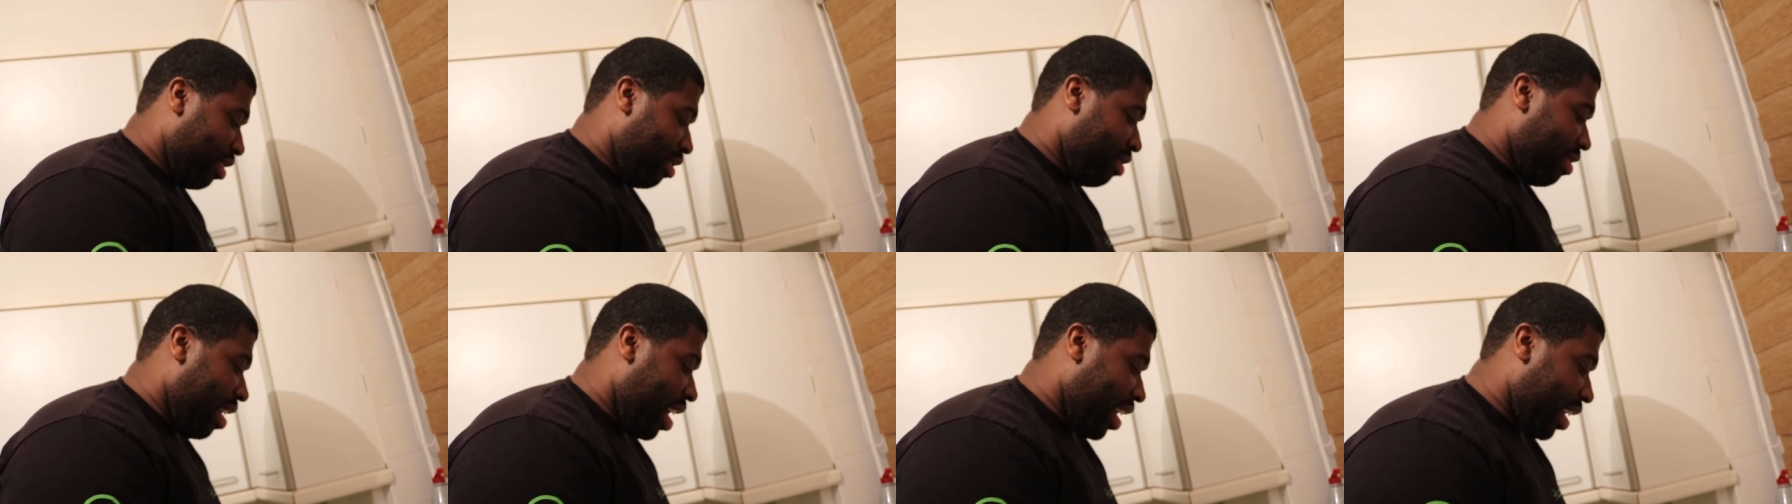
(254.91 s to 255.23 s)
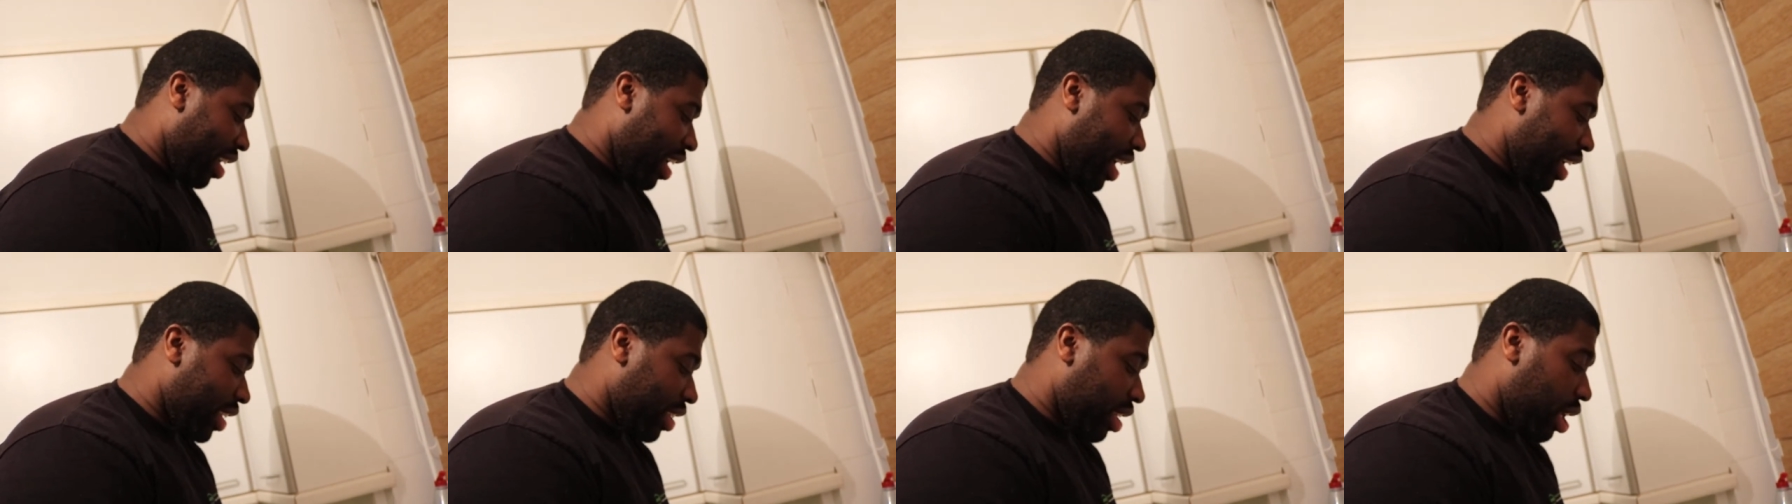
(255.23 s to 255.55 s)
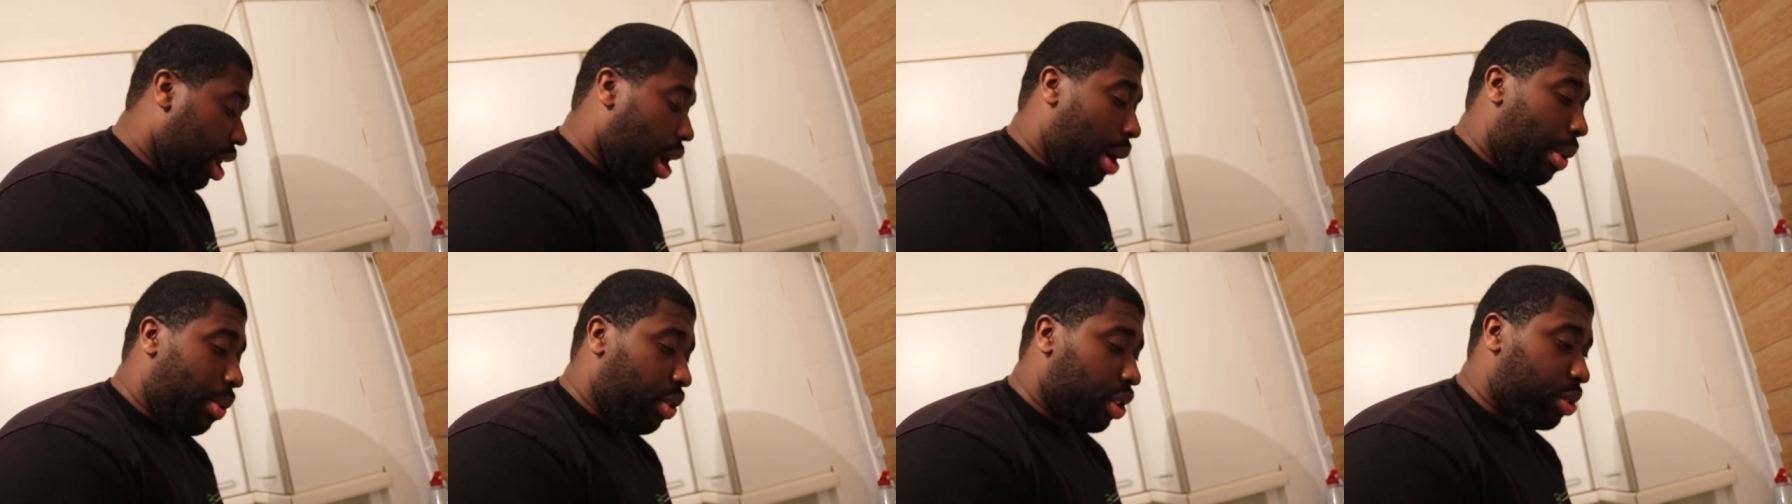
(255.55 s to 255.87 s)
Alright, guys.
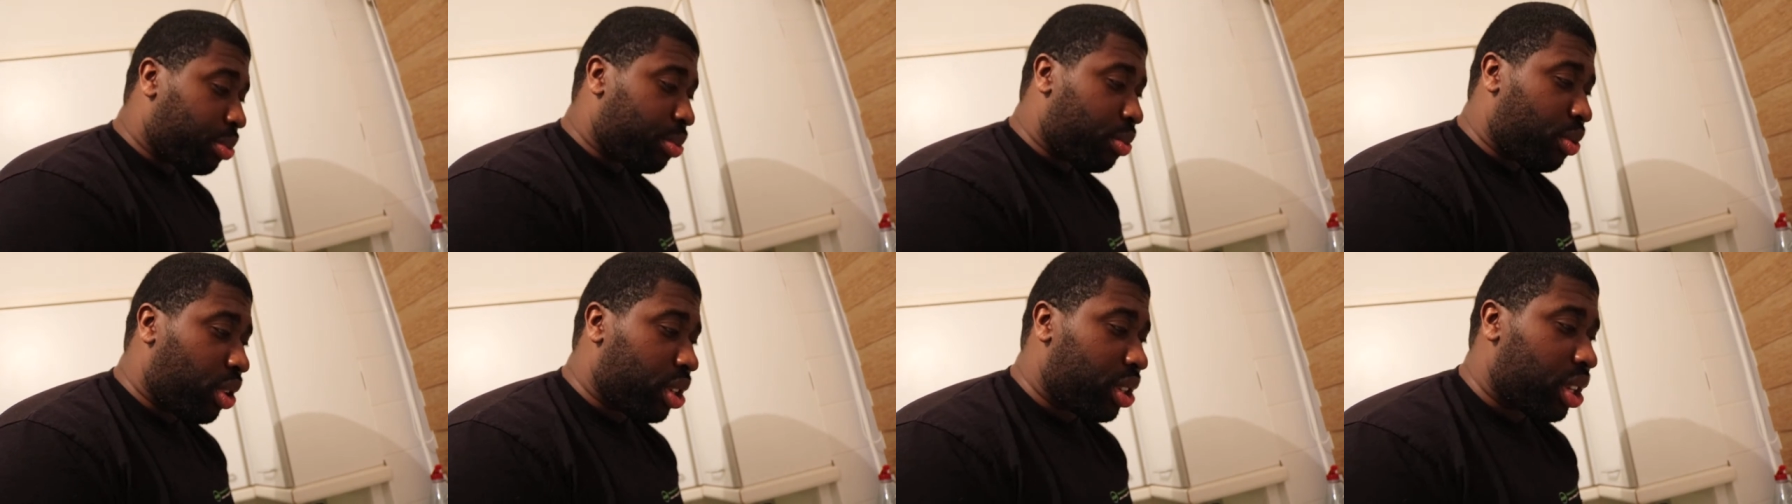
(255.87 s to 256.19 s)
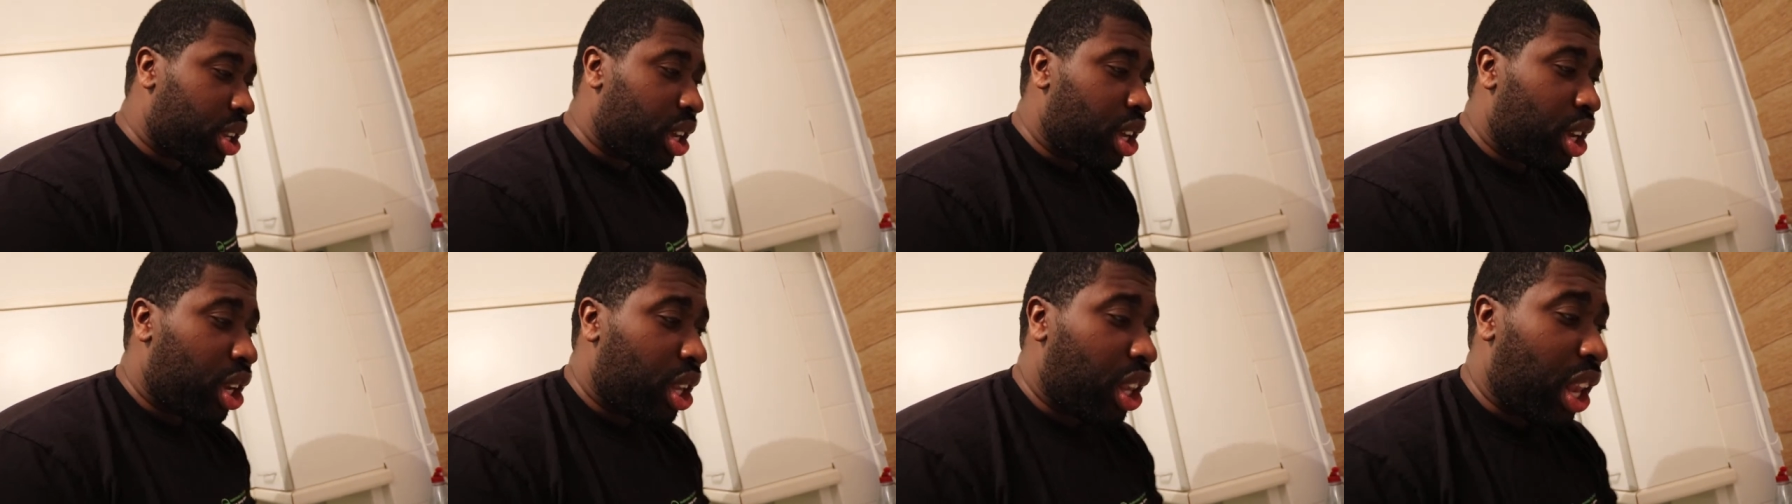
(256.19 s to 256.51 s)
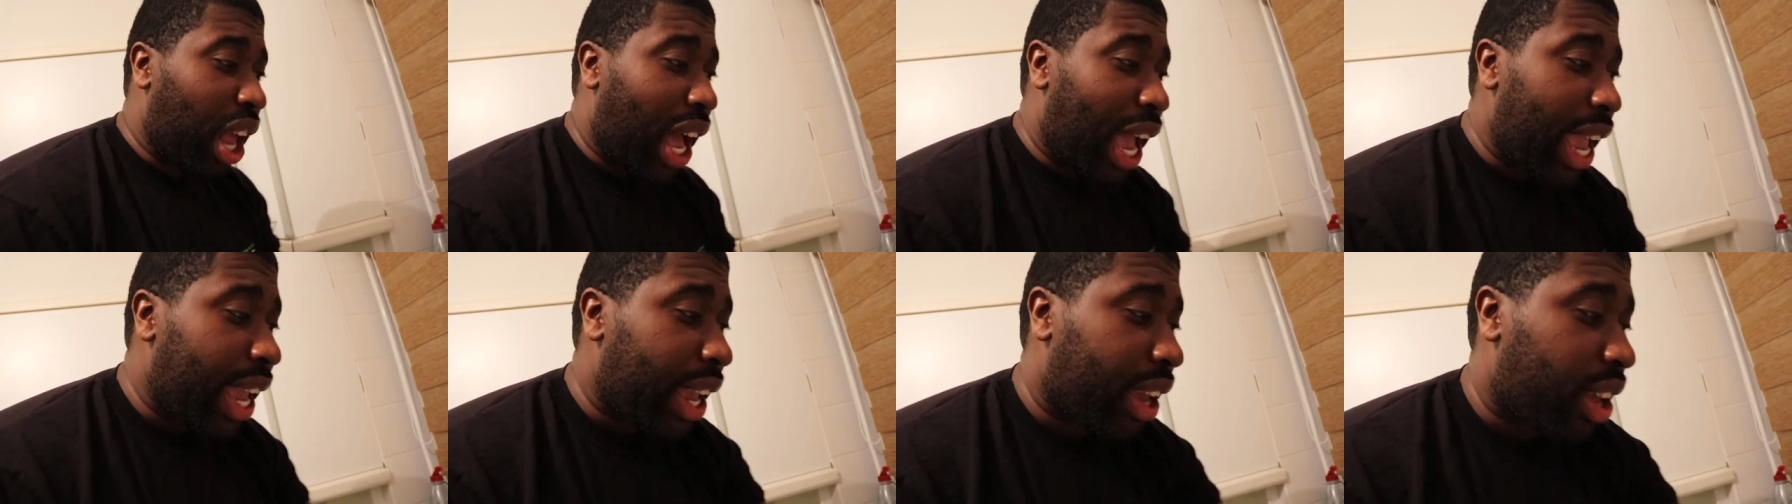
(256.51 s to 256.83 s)
I won, and
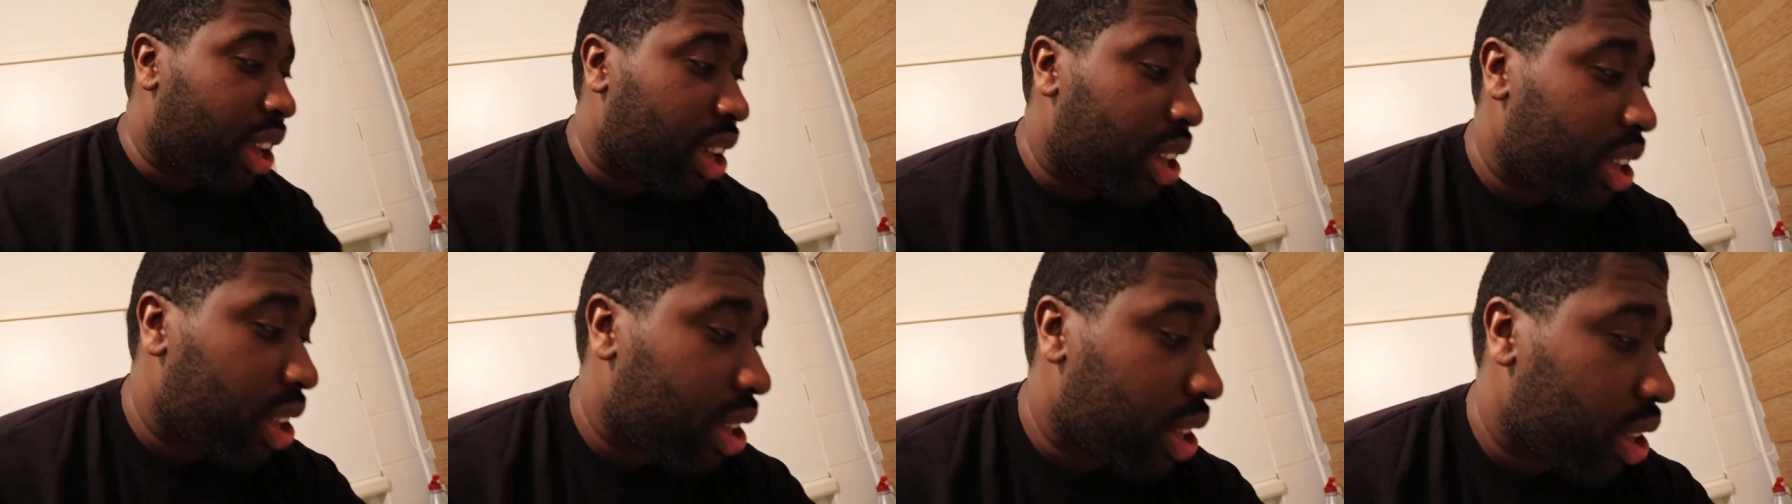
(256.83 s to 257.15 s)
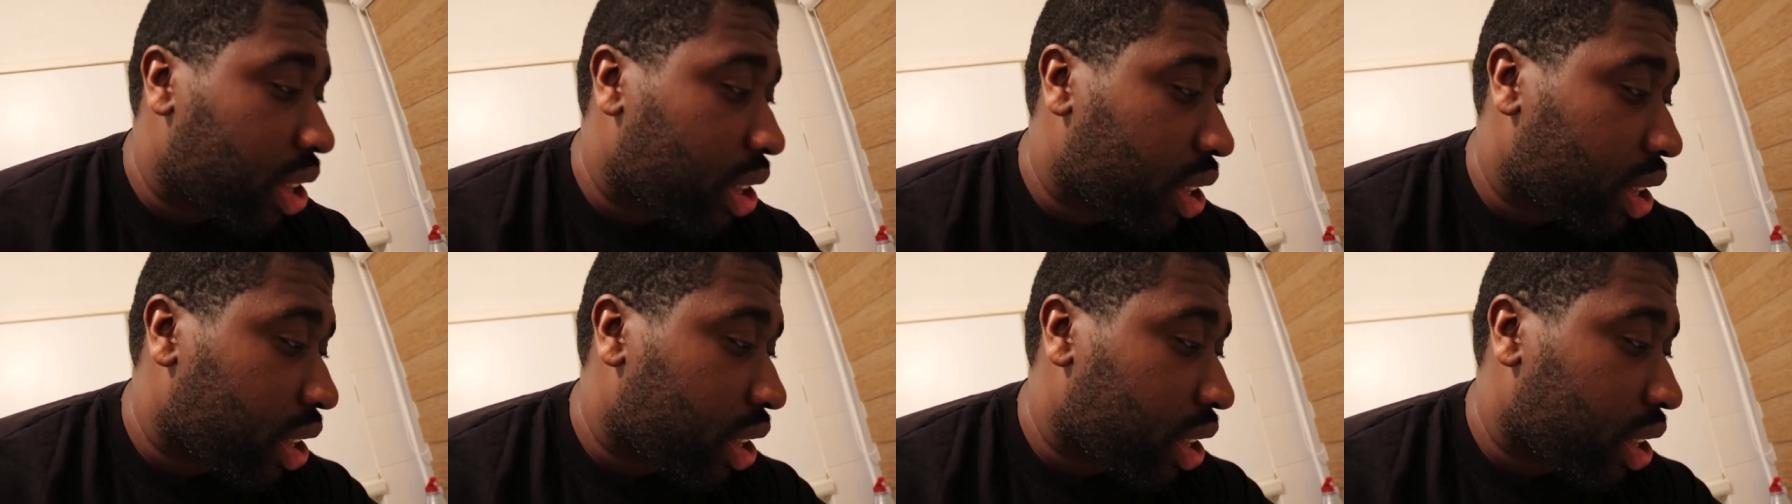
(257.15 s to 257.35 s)
I'm gonna